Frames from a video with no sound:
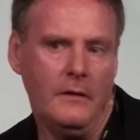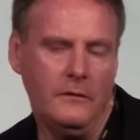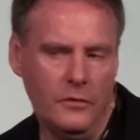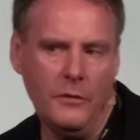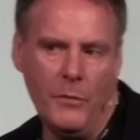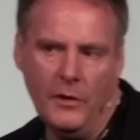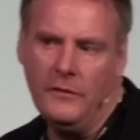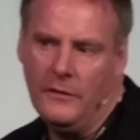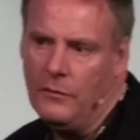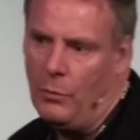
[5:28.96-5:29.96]
So the
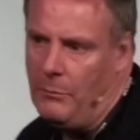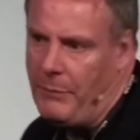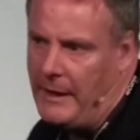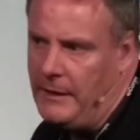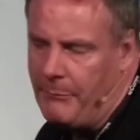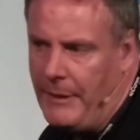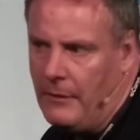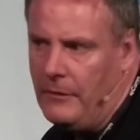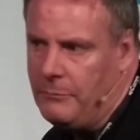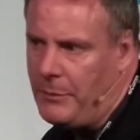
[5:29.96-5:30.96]
merchant's the one paying the
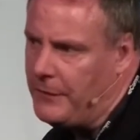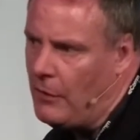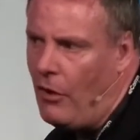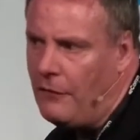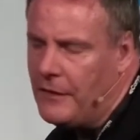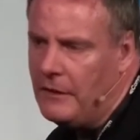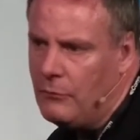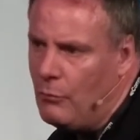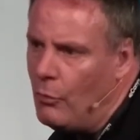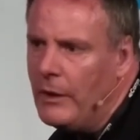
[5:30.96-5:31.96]
bills, but they
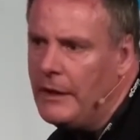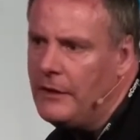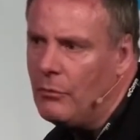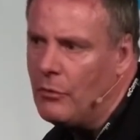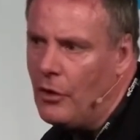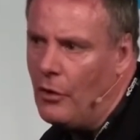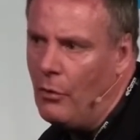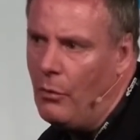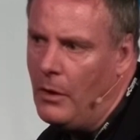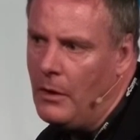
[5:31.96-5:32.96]
often really don't
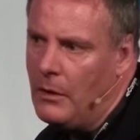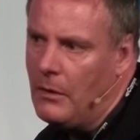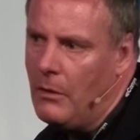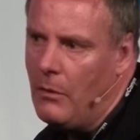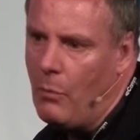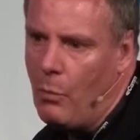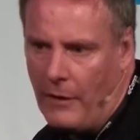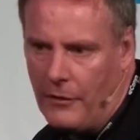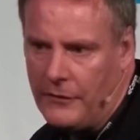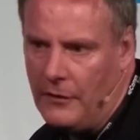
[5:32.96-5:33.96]
know
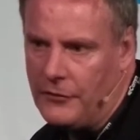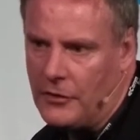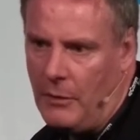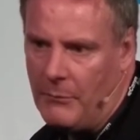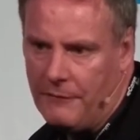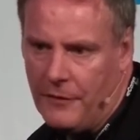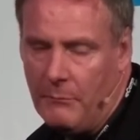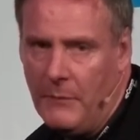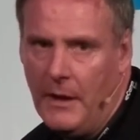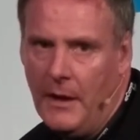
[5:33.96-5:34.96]
where their sales are coming
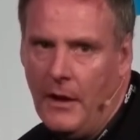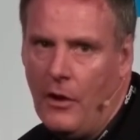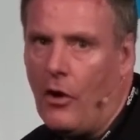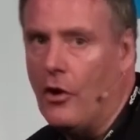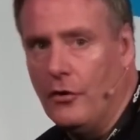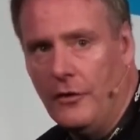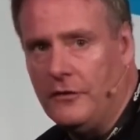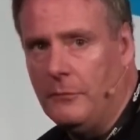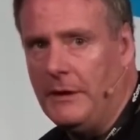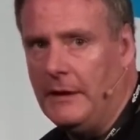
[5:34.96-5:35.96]
from or who they
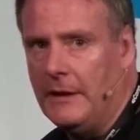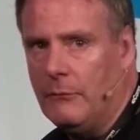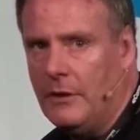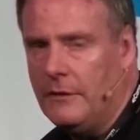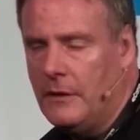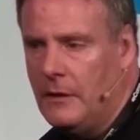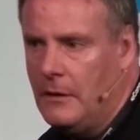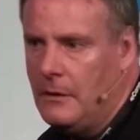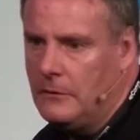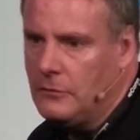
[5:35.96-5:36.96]
should be dealing with.
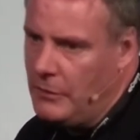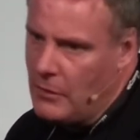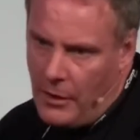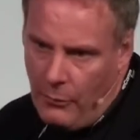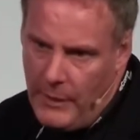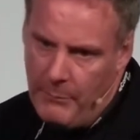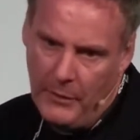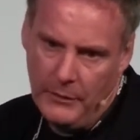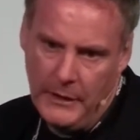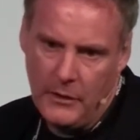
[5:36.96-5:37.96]
So you've got to
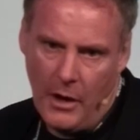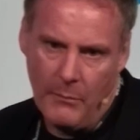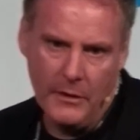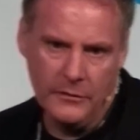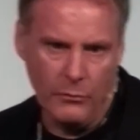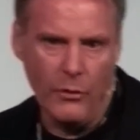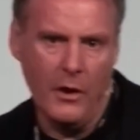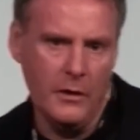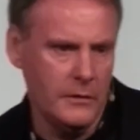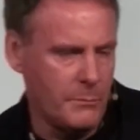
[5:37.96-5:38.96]
rebuild e-commerce
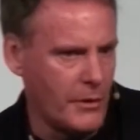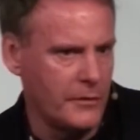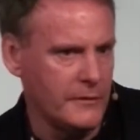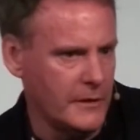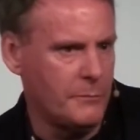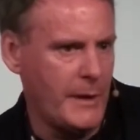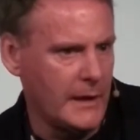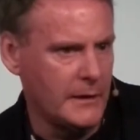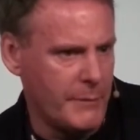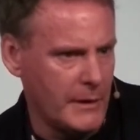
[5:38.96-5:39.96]
around the person that's
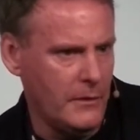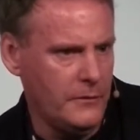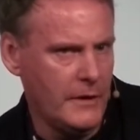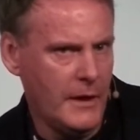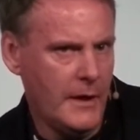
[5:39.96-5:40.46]
paying the bills,